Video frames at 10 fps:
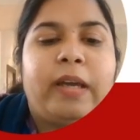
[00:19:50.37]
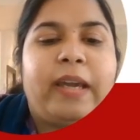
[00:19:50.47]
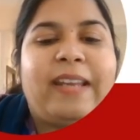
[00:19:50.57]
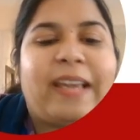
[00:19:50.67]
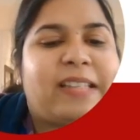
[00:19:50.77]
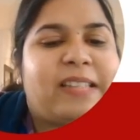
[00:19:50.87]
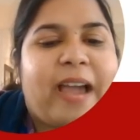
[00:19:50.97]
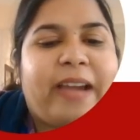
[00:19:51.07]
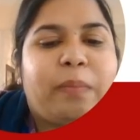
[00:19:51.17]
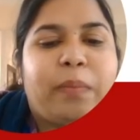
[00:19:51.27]
in
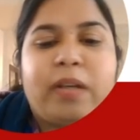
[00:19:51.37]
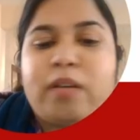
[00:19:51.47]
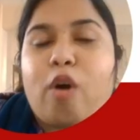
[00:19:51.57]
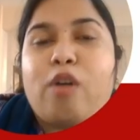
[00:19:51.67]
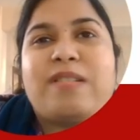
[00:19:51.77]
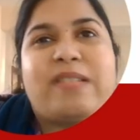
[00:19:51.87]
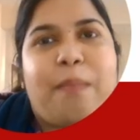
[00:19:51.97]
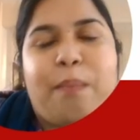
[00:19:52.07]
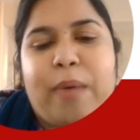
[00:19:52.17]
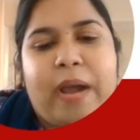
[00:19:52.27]
excitement or
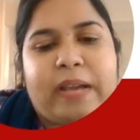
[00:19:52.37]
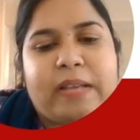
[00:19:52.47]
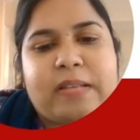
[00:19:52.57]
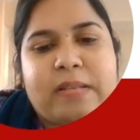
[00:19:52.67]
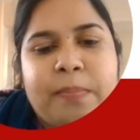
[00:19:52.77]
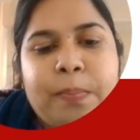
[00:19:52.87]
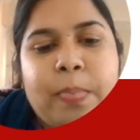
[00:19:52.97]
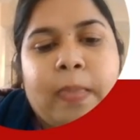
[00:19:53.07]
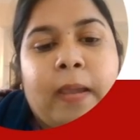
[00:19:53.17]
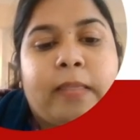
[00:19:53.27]
surprise.
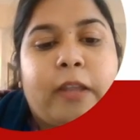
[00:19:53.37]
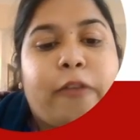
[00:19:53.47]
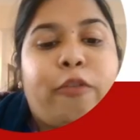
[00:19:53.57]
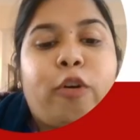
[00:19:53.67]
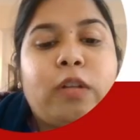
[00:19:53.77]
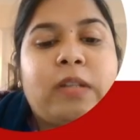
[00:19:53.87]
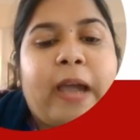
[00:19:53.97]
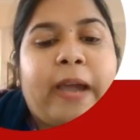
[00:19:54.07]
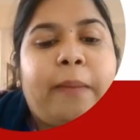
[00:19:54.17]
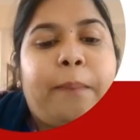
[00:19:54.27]
The fourth
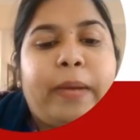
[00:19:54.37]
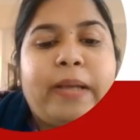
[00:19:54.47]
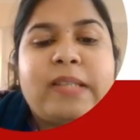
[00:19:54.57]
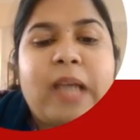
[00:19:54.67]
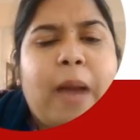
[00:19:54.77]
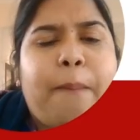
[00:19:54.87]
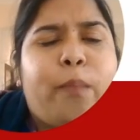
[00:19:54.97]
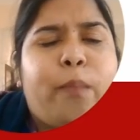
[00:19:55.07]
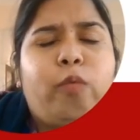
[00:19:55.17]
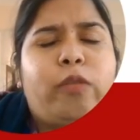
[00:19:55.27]
type is
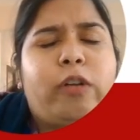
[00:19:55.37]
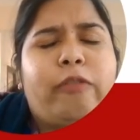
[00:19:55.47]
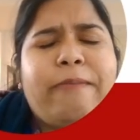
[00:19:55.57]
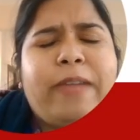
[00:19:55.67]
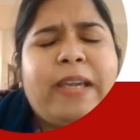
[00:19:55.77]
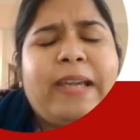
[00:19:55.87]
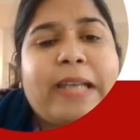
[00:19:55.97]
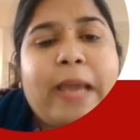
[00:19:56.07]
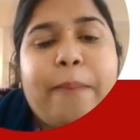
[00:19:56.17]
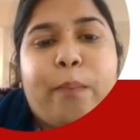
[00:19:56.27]
approval. When we
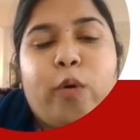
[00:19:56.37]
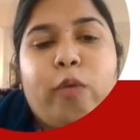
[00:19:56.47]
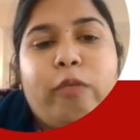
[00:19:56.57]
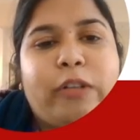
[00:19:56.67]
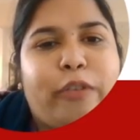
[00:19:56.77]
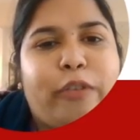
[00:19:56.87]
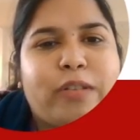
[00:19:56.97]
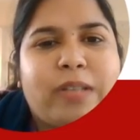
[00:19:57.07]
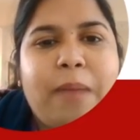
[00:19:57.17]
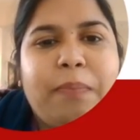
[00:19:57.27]
get approval for
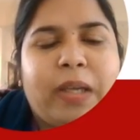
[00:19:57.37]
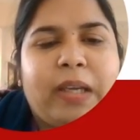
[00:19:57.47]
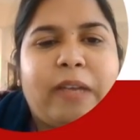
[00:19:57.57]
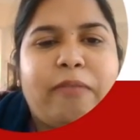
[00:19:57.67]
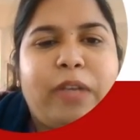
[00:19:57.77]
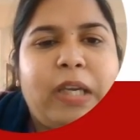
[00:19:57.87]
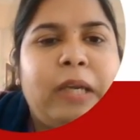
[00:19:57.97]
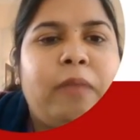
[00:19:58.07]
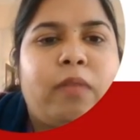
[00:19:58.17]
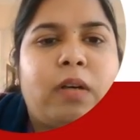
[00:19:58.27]
something and
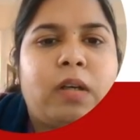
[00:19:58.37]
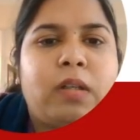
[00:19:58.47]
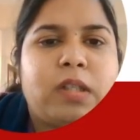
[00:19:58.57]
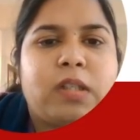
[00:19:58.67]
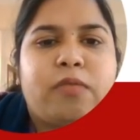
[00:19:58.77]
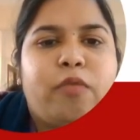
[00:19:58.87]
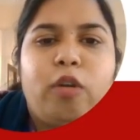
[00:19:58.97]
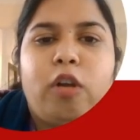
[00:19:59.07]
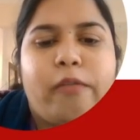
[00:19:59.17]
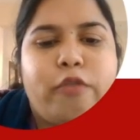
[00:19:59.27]
we were just
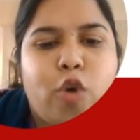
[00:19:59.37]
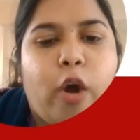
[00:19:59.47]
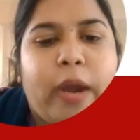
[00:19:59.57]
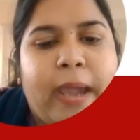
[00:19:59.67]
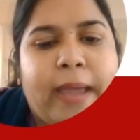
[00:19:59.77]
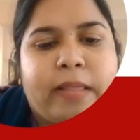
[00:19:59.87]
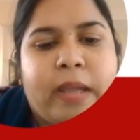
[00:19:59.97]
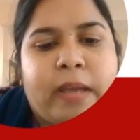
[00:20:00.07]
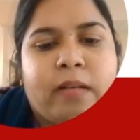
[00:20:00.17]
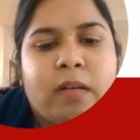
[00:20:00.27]
full of joy, and
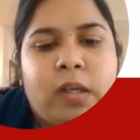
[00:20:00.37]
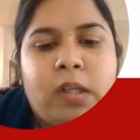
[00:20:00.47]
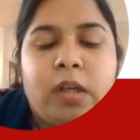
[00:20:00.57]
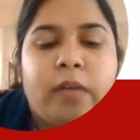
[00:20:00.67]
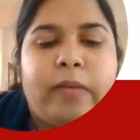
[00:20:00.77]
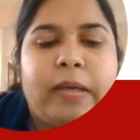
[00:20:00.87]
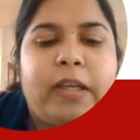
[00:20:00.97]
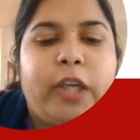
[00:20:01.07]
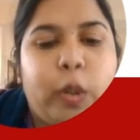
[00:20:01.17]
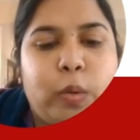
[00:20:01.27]
then we
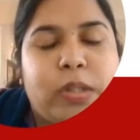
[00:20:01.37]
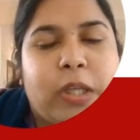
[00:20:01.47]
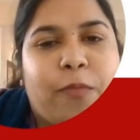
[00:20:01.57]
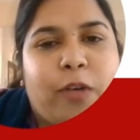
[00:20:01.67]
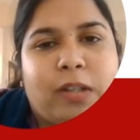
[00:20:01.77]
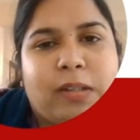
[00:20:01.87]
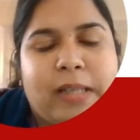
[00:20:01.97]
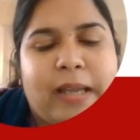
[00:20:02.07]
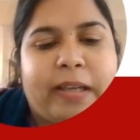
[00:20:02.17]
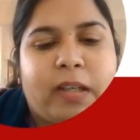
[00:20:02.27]
use some words
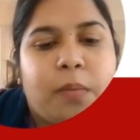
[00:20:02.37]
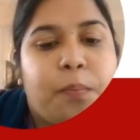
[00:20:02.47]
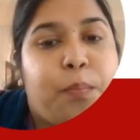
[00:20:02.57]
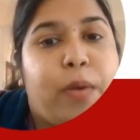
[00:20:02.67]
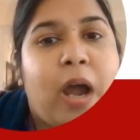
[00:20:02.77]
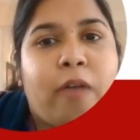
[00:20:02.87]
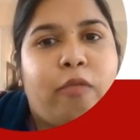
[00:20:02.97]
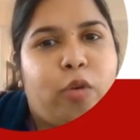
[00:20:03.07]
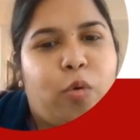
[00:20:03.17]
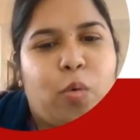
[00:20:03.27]
like
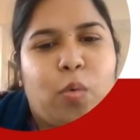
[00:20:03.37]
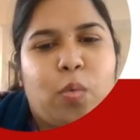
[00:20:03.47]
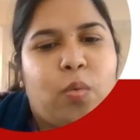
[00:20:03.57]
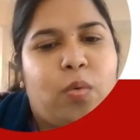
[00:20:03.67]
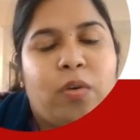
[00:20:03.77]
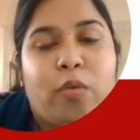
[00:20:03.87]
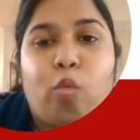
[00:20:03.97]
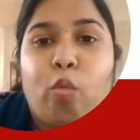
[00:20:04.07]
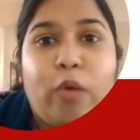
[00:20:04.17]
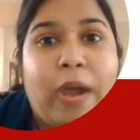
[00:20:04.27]
bravo,
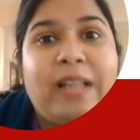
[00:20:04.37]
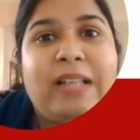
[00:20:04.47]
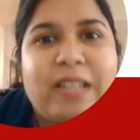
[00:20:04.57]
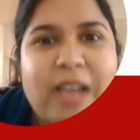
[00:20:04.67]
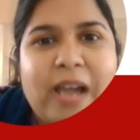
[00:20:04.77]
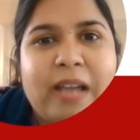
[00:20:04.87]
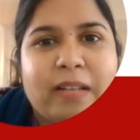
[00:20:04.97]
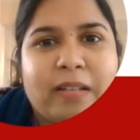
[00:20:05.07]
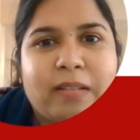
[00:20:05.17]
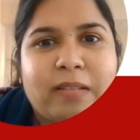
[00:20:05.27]
well done,